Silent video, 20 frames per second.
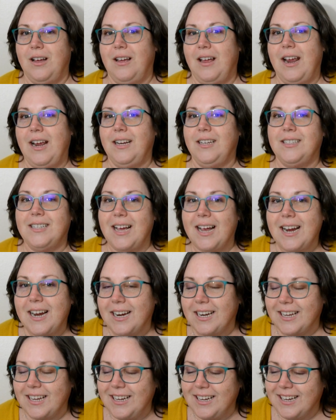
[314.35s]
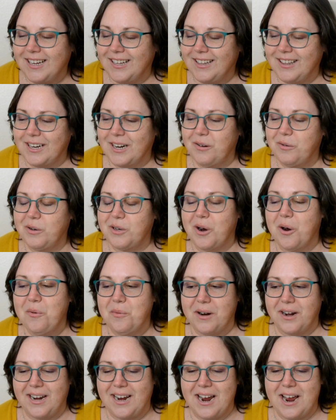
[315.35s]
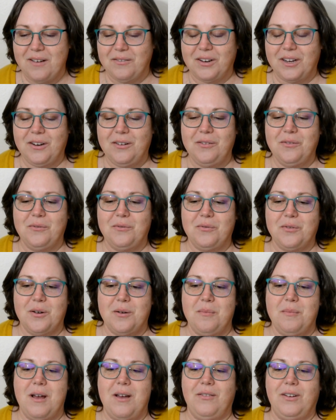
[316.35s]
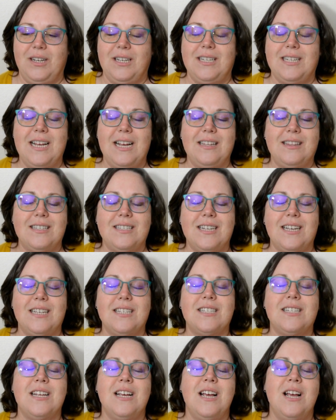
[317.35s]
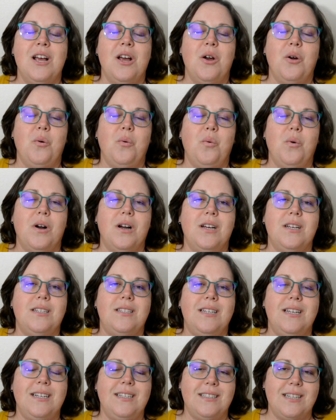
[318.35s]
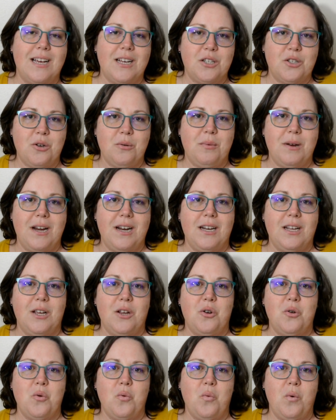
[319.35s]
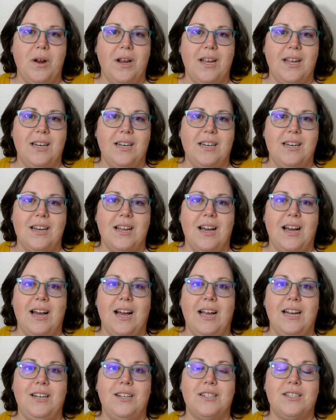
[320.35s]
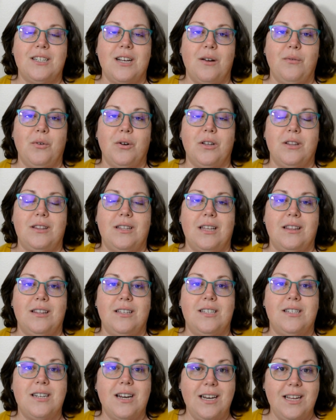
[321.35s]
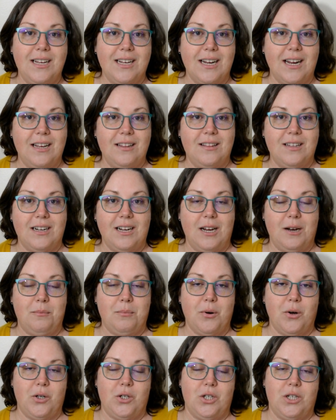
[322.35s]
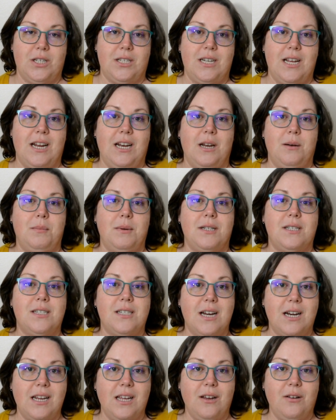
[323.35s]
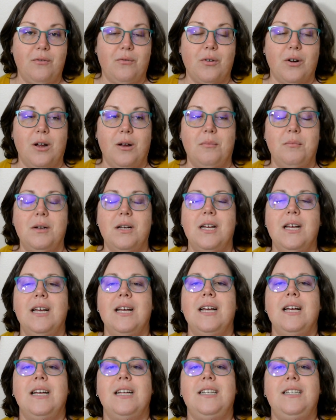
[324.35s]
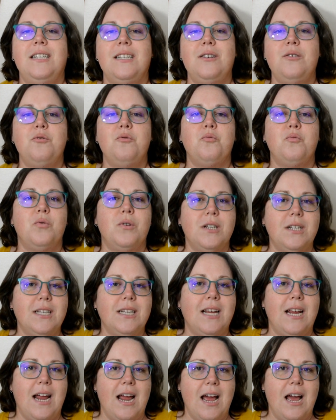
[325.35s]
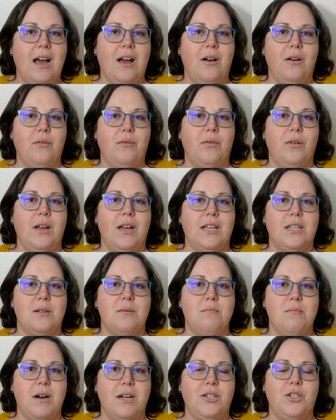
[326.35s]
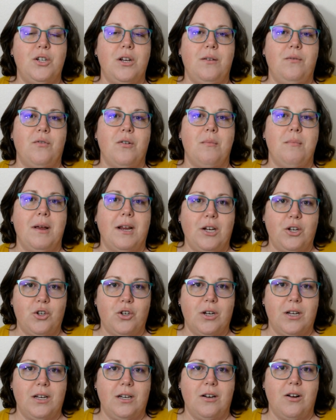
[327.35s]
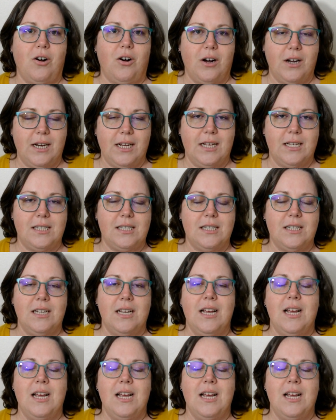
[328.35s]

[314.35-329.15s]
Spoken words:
anxiety that I was already having from having to take the test was exacerbated when I discovered that the study guide that I had purchased and had been studying from didn't really have as much information on it